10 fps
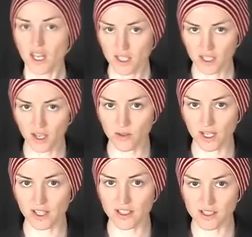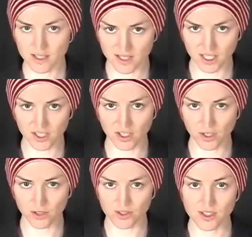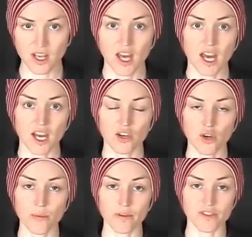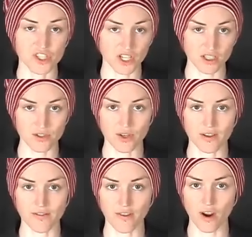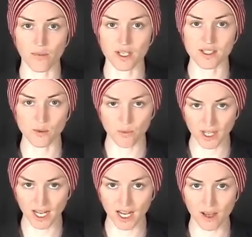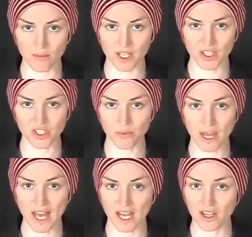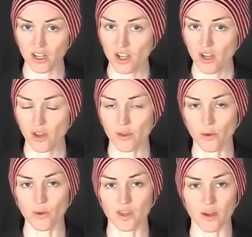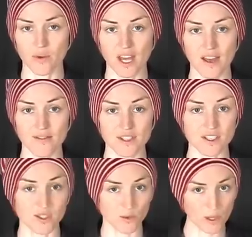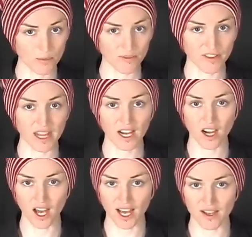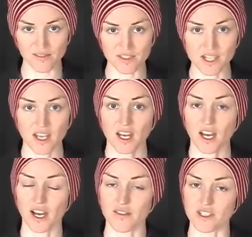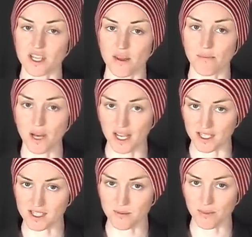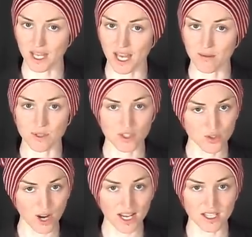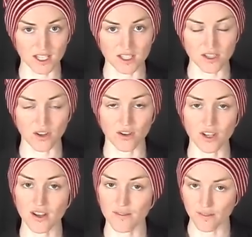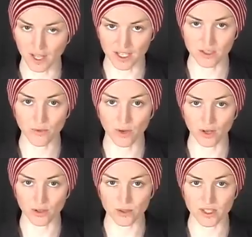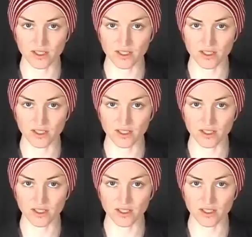Kia ora, this is Dick News. A group of children from a swimming club in Japan thought they would have to swim for their lives after their bus became stranded on a flooded road.